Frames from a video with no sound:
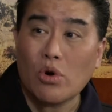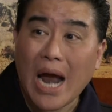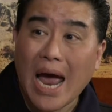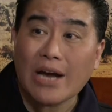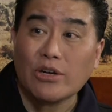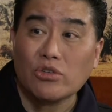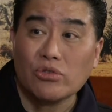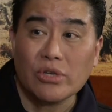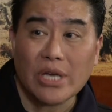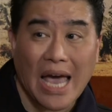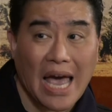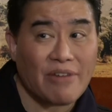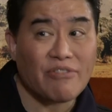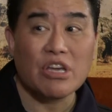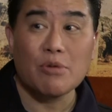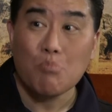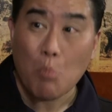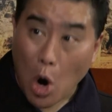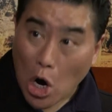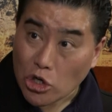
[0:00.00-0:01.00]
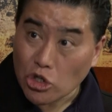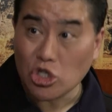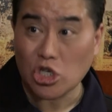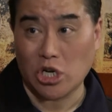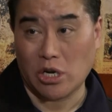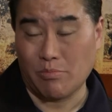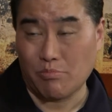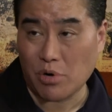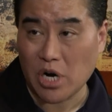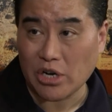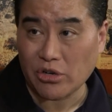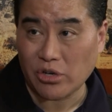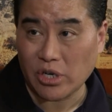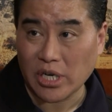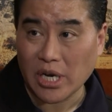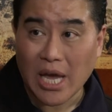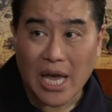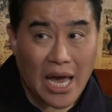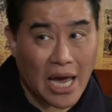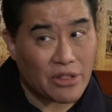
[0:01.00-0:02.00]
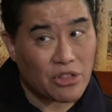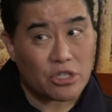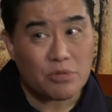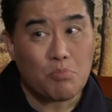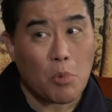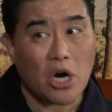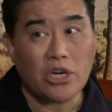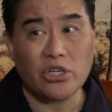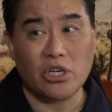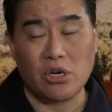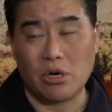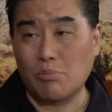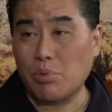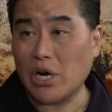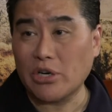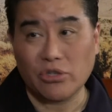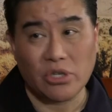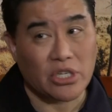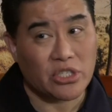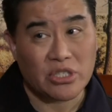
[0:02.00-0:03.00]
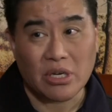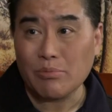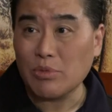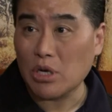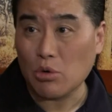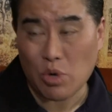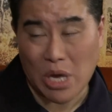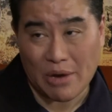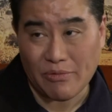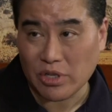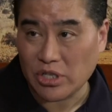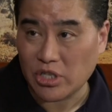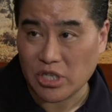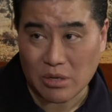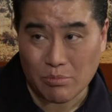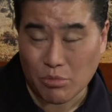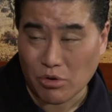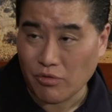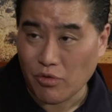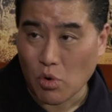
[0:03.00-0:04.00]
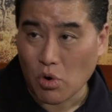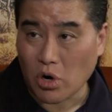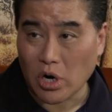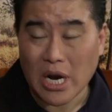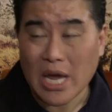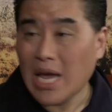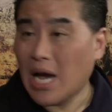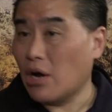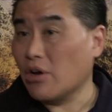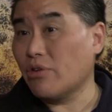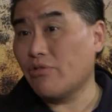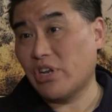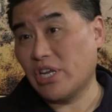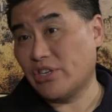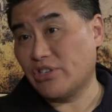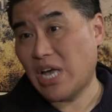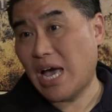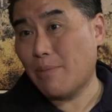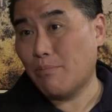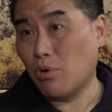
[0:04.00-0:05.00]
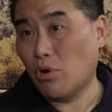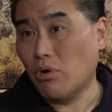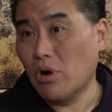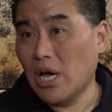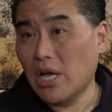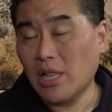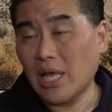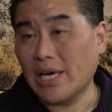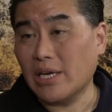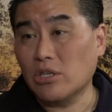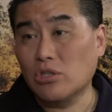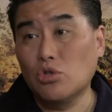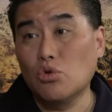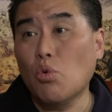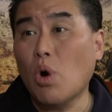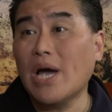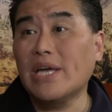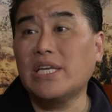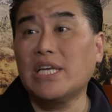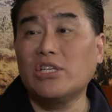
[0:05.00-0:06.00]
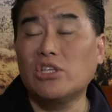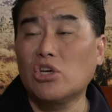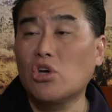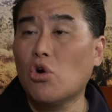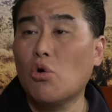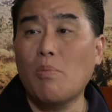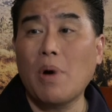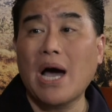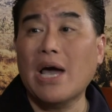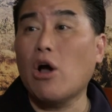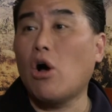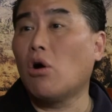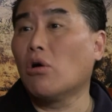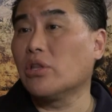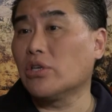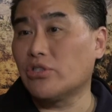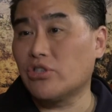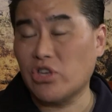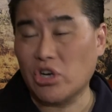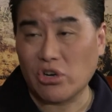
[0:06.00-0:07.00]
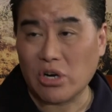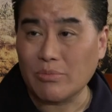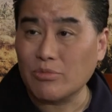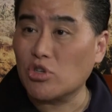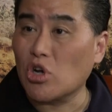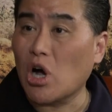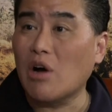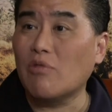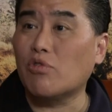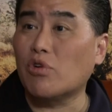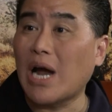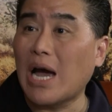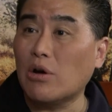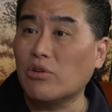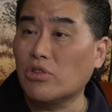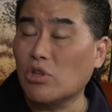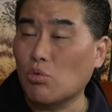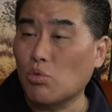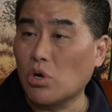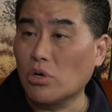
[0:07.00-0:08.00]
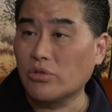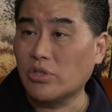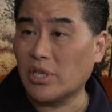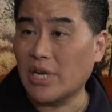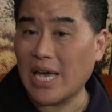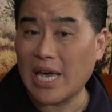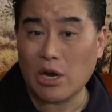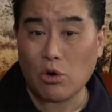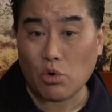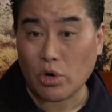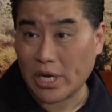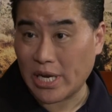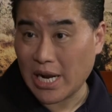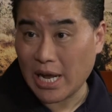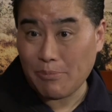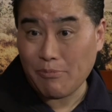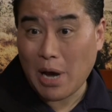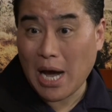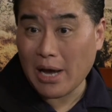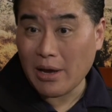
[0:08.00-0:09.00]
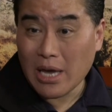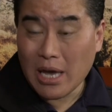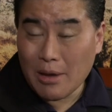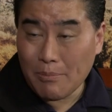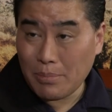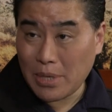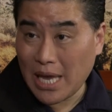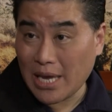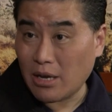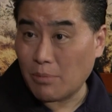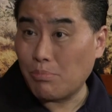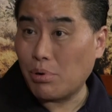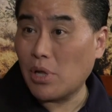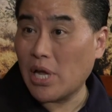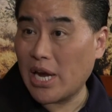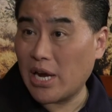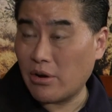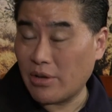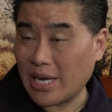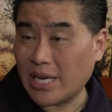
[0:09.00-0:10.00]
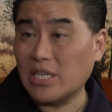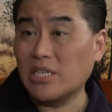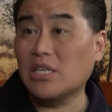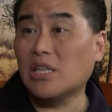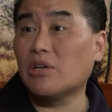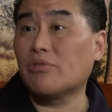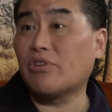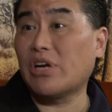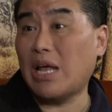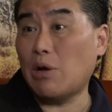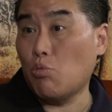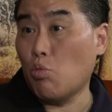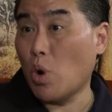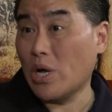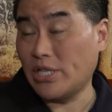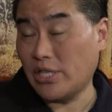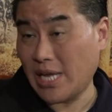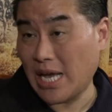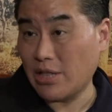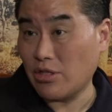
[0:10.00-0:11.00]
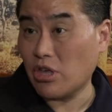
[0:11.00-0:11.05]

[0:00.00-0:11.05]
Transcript: We're actually having margin compression. And this margin compression is something we haven't seen before. I'll give an example. Like, do I need to go buy all the CRM software out in the world today, or can I take a player that can deliver at one